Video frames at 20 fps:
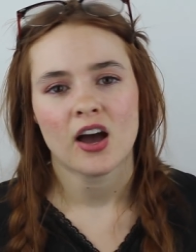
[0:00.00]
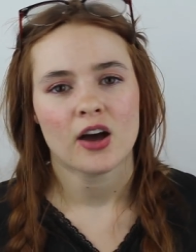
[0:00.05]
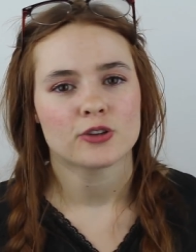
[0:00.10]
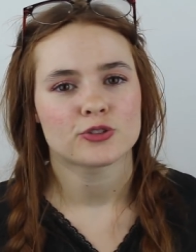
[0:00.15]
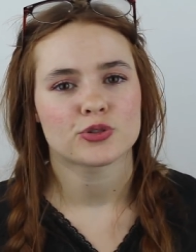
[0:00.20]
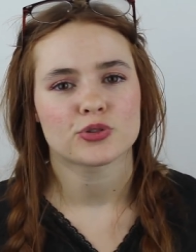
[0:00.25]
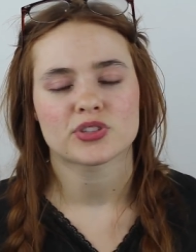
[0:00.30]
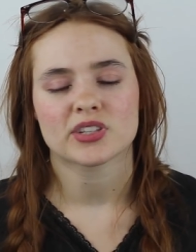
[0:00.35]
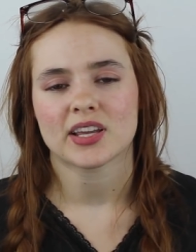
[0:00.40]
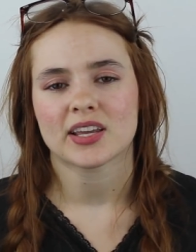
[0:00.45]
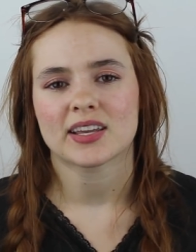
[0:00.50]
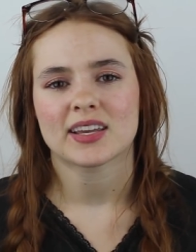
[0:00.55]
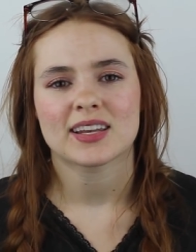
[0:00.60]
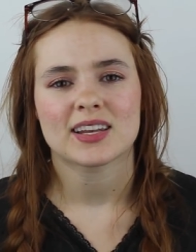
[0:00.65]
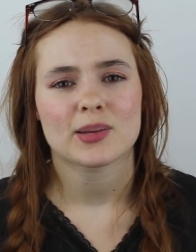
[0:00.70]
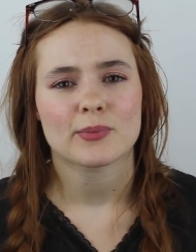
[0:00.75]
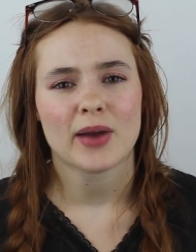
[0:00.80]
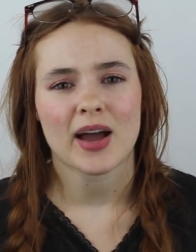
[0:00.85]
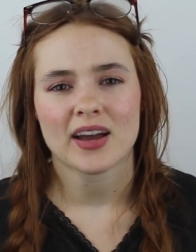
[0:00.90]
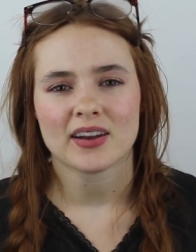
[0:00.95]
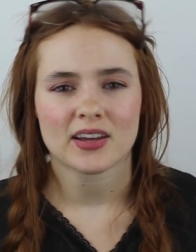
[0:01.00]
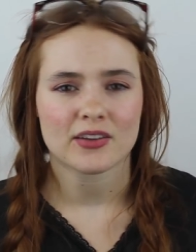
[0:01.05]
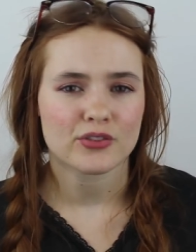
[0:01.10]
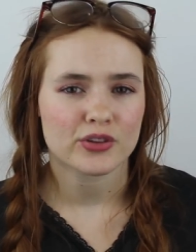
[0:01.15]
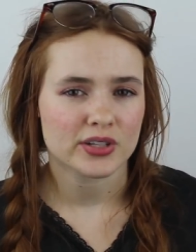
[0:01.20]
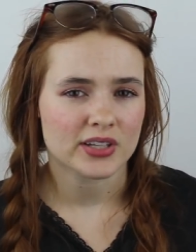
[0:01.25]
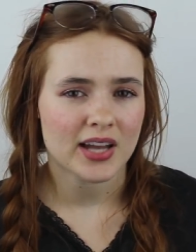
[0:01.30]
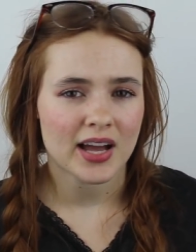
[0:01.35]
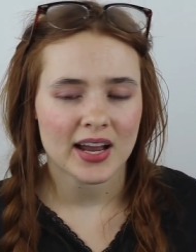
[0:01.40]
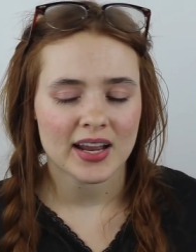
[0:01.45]
I was using a heating pad
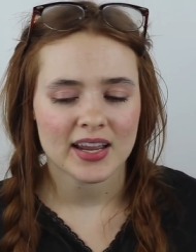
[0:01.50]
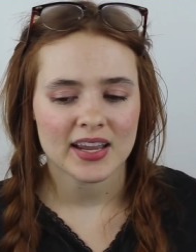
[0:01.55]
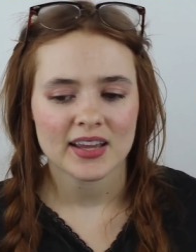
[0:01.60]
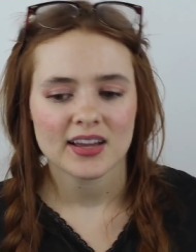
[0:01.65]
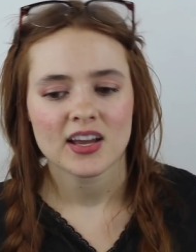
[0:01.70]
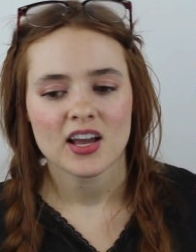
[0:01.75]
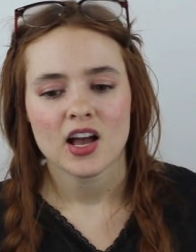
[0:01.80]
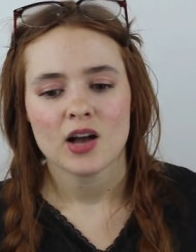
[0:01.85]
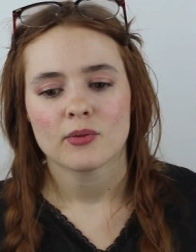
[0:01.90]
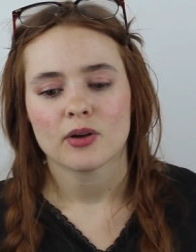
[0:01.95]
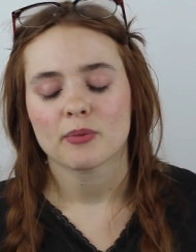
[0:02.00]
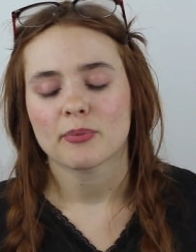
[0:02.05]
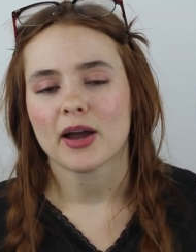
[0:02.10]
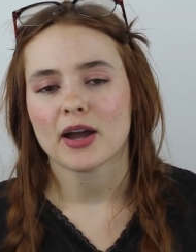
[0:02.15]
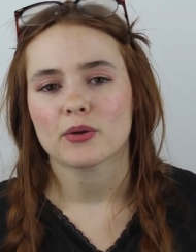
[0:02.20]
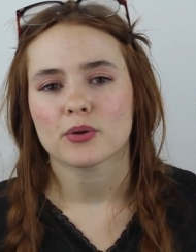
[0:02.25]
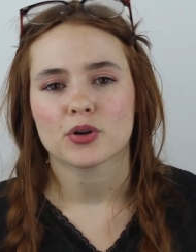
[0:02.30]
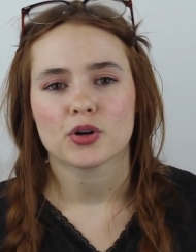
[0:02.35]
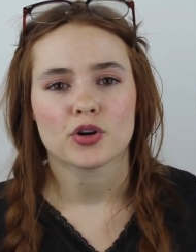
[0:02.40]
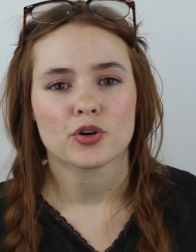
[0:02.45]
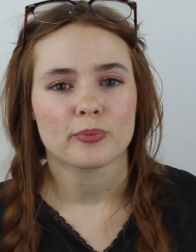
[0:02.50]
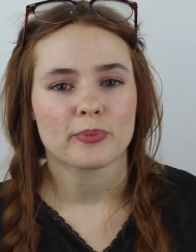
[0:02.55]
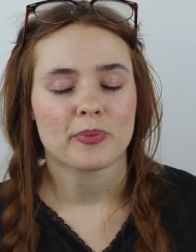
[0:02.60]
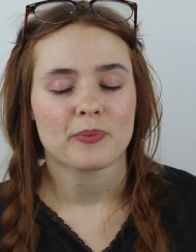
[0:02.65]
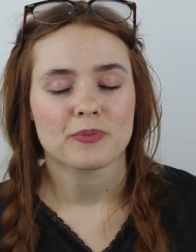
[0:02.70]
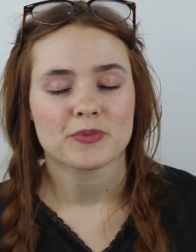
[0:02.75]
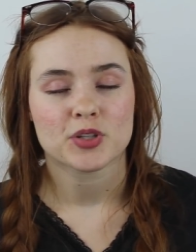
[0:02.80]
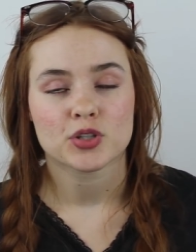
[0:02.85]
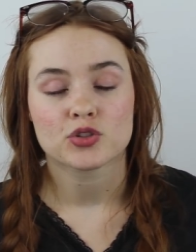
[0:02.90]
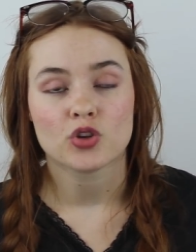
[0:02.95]
every night. My back would
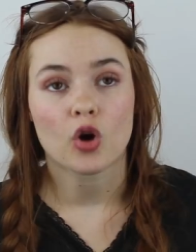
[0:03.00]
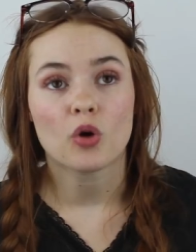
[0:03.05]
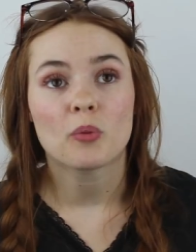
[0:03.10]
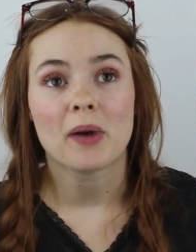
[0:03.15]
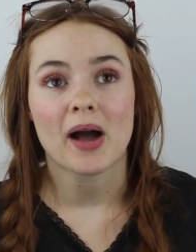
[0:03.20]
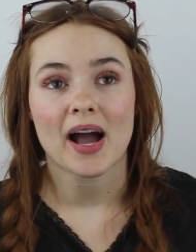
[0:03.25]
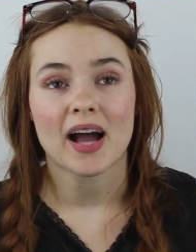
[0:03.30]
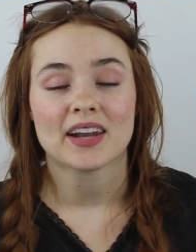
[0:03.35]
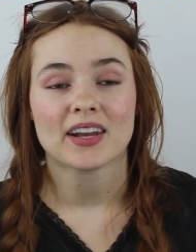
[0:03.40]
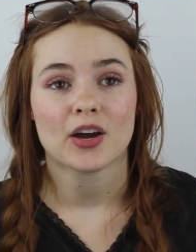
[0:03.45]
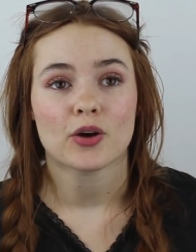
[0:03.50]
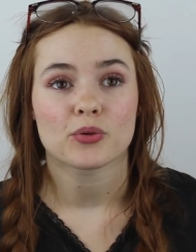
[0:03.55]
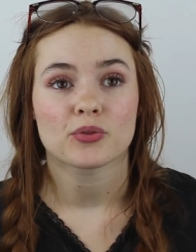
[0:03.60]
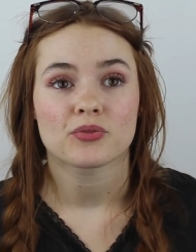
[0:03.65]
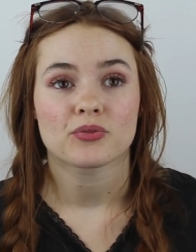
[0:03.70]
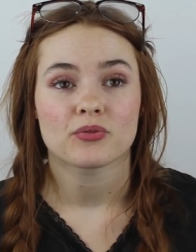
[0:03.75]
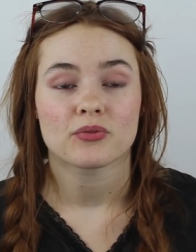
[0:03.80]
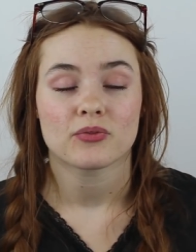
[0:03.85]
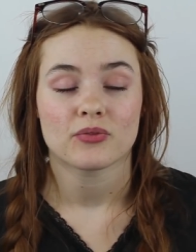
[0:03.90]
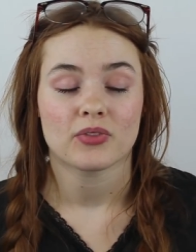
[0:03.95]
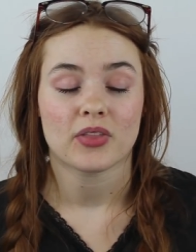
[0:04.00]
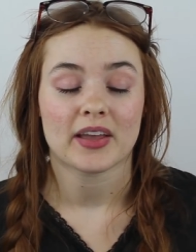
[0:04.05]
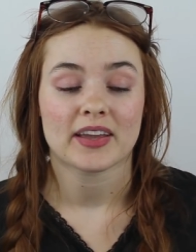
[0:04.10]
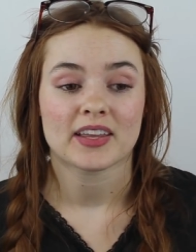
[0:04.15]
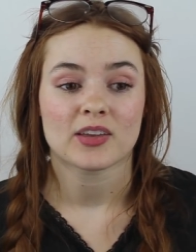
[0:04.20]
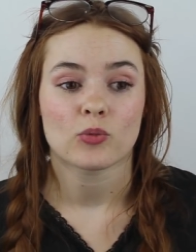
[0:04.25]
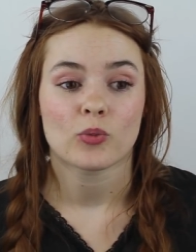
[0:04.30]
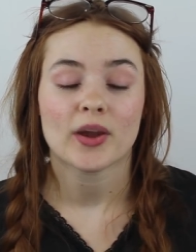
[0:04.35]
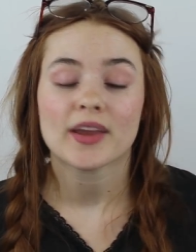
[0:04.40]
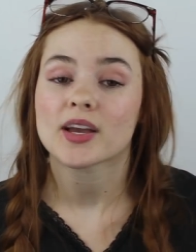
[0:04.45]
hurt so bad. I would
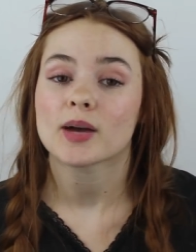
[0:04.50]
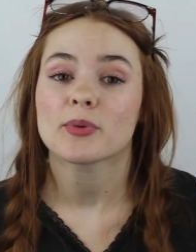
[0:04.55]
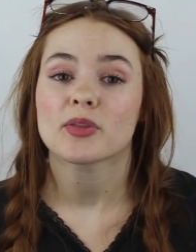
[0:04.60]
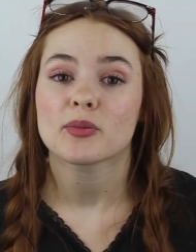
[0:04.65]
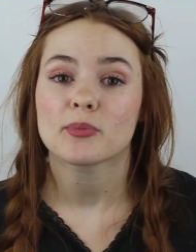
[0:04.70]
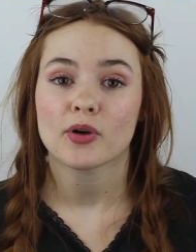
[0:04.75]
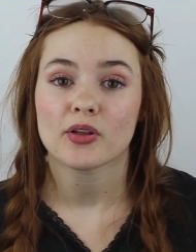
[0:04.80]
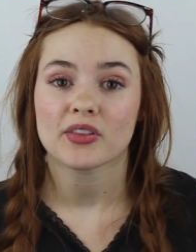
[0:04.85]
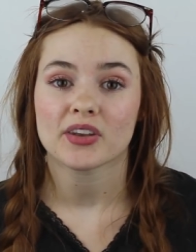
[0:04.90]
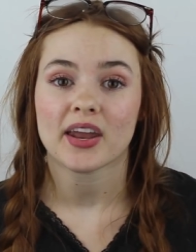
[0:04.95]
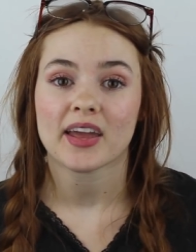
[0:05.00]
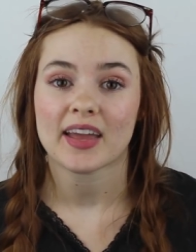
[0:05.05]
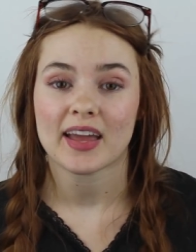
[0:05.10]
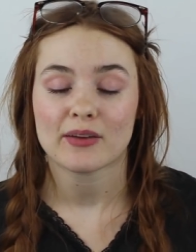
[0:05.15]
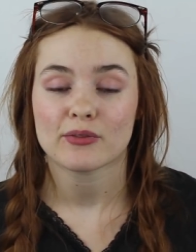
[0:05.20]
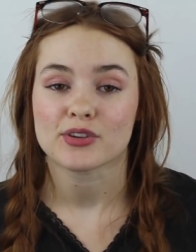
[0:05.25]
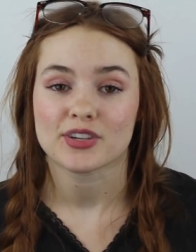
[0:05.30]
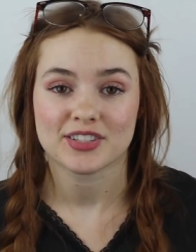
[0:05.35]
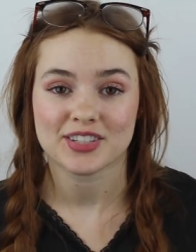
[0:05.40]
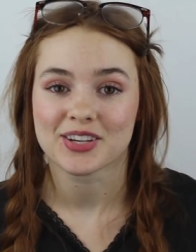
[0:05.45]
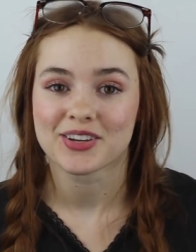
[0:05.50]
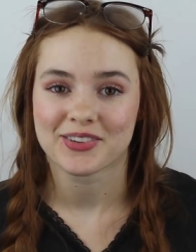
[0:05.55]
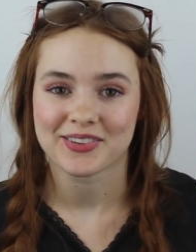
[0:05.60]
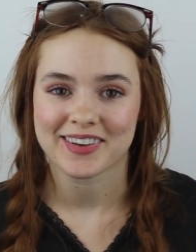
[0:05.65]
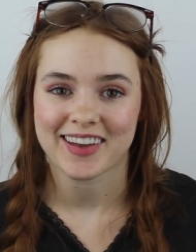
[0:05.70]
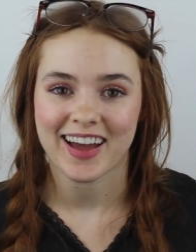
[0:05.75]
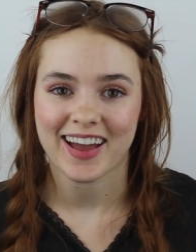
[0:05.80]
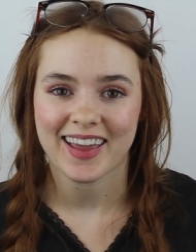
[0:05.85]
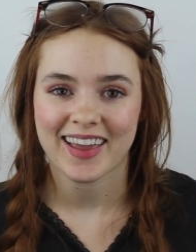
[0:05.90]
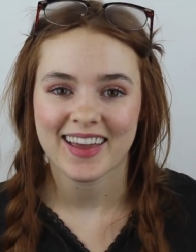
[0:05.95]
like wake up in the middle of the night every single
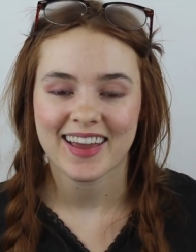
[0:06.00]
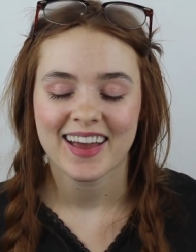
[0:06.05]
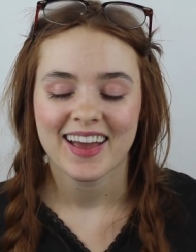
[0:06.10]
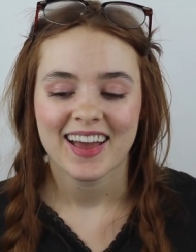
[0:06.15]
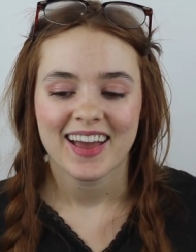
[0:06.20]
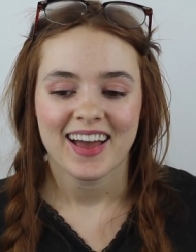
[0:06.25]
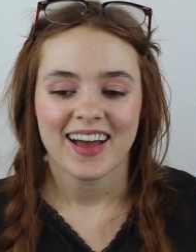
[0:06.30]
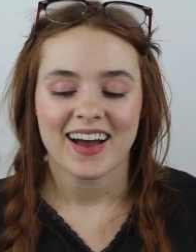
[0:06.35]
night.